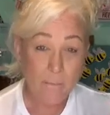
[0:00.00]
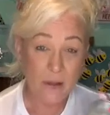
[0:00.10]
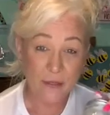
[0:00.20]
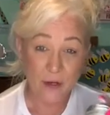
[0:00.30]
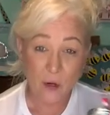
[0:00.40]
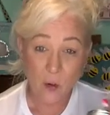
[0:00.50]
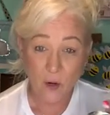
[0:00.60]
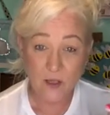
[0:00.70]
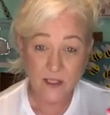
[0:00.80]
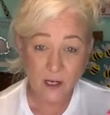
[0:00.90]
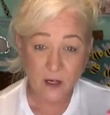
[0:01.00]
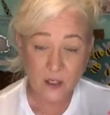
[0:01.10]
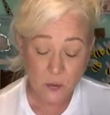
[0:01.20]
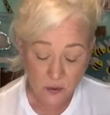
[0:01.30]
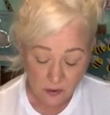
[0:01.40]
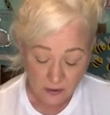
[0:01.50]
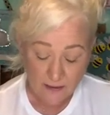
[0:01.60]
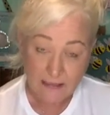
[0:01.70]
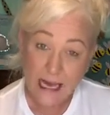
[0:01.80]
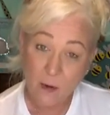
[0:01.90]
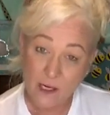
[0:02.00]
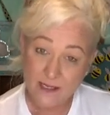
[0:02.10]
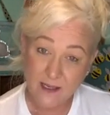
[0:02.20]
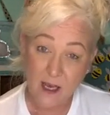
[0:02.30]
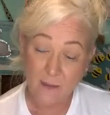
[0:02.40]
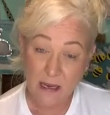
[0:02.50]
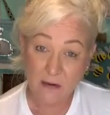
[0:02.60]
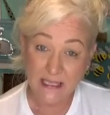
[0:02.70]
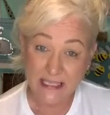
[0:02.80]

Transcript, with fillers: but the cornstarch will allow it to come out